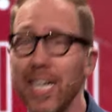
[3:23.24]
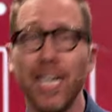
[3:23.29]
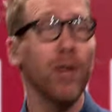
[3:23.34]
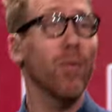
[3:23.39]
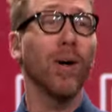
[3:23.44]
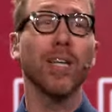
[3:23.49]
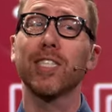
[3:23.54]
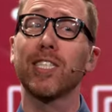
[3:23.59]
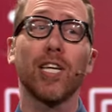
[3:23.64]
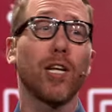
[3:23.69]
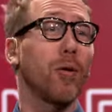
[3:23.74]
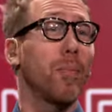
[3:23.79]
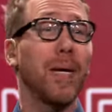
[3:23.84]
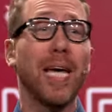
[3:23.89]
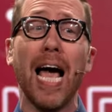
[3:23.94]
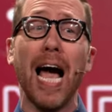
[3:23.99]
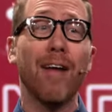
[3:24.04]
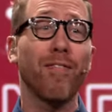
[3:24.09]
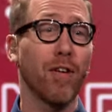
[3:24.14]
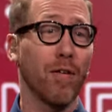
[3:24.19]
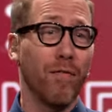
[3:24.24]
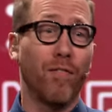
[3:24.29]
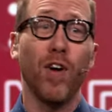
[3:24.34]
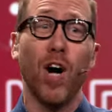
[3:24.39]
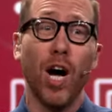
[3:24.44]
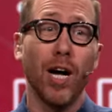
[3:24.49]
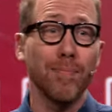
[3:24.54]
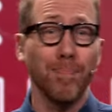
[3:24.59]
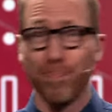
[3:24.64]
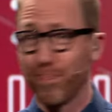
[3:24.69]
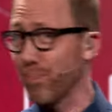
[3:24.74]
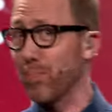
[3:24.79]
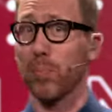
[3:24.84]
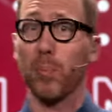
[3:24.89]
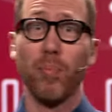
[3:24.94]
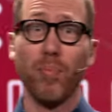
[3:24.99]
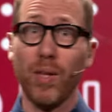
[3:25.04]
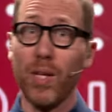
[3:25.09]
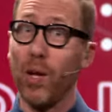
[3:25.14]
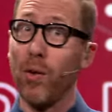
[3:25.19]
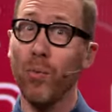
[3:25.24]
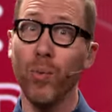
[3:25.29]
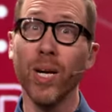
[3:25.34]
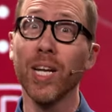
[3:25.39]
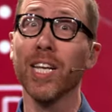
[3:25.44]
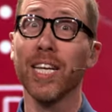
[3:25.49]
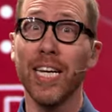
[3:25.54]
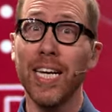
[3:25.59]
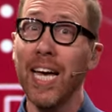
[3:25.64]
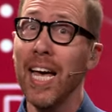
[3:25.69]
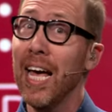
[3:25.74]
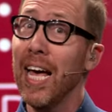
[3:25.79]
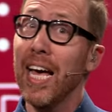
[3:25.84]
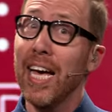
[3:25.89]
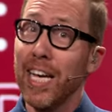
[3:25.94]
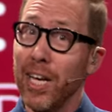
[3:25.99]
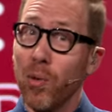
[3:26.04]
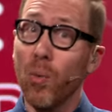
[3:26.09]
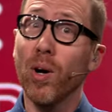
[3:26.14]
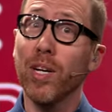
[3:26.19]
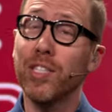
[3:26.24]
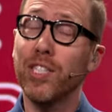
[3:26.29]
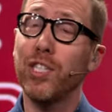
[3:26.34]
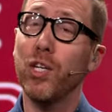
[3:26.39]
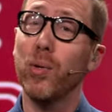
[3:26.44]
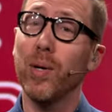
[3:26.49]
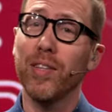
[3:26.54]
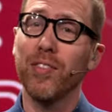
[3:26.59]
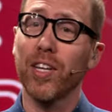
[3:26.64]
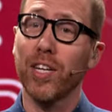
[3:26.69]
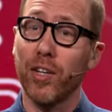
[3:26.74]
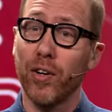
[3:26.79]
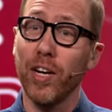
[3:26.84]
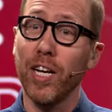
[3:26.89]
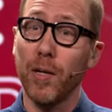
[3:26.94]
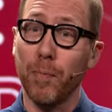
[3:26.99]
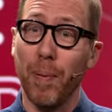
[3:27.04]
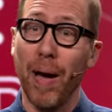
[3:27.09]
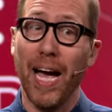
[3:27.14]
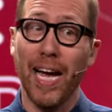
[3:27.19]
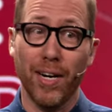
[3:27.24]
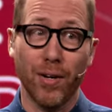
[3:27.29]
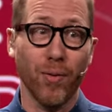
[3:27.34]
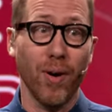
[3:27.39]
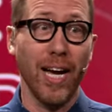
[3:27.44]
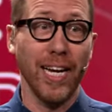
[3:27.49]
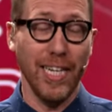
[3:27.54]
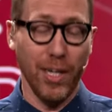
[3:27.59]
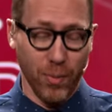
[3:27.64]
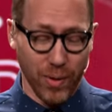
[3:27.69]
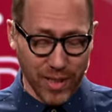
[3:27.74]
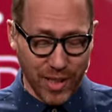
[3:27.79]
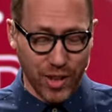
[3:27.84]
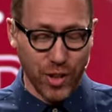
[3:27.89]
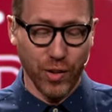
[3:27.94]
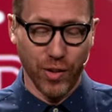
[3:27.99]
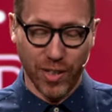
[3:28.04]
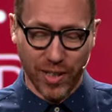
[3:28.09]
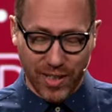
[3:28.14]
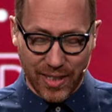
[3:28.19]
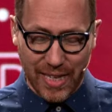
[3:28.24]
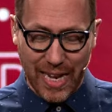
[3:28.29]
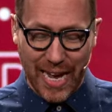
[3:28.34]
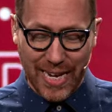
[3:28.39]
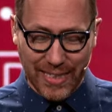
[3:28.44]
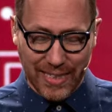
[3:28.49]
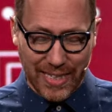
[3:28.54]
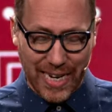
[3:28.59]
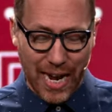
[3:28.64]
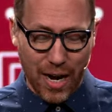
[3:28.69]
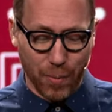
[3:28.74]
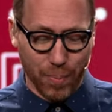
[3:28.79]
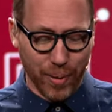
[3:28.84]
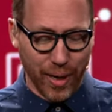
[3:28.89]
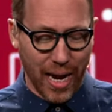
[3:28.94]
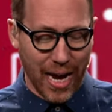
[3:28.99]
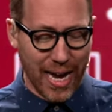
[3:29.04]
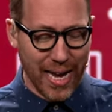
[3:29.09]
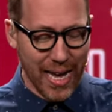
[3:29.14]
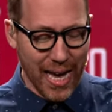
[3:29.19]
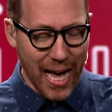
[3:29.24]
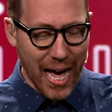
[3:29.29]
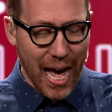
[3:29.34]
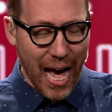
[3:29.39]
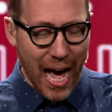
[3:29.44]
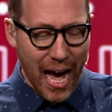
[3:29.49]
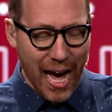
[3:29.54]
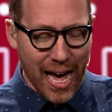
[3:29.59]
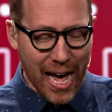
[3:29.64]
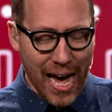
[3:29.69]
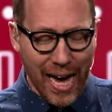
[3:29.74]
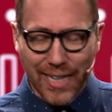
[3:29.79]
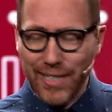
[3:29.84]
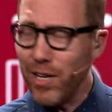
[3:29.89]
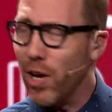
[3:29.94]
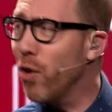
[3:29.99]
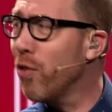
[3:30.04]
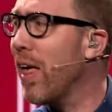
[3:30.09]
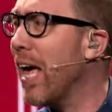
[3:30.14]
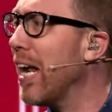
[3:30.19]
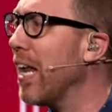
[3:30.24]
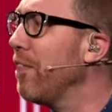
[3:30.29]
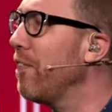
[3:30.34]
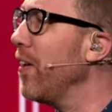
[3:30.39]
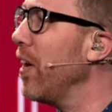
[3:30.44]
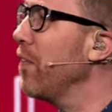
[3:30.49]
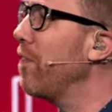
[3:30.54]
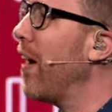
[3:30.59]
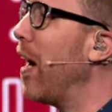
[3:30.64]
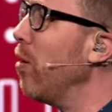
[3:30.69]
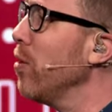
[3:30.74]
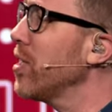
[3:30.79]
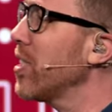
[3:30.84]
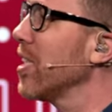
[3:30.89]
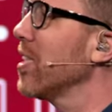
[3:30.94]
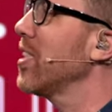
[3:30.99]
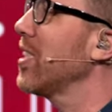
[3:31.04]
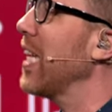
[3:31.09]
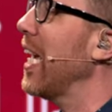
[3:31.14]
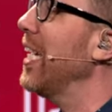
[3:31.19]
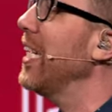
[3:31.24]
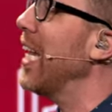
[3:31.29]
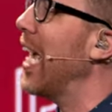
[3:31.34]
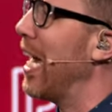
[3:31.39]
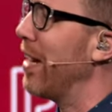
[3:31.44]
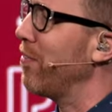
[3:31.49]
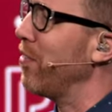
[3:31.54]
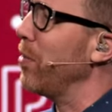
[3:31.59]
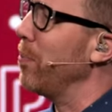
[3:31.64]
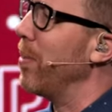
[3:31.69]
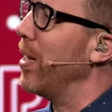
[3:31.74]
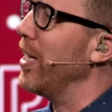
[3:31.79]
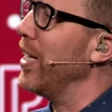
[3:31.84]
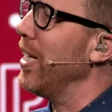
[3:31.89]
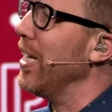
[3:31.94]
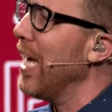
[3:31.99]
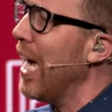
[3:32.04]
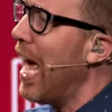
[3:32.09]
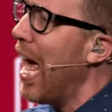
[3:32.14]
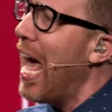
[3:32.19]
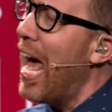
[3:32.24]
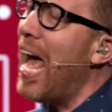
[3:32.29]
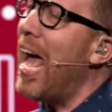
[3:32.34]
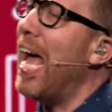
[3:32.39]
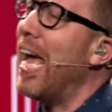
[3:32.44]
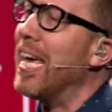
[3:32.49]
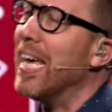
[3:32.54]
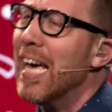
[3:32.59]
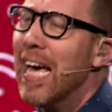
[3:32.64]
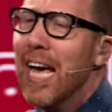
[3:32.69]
He wants you to be having fun. Really, he wants you in the creek bank, right? He wants you to slide down. But I, I, I, know that if, if I was to say to everybody, hey,